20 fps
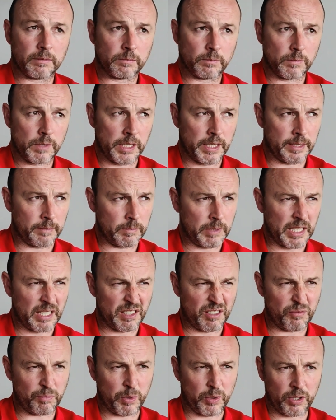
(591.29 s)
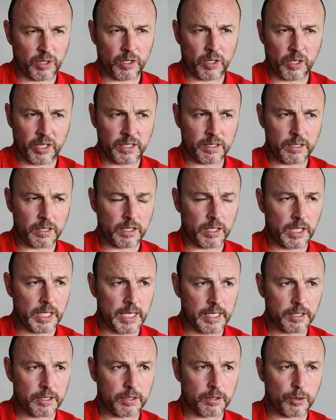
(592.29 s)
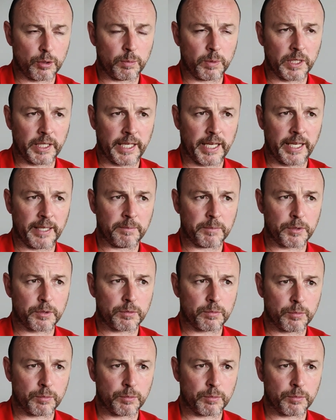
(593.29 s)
Lads have put a lot into the last couple of games,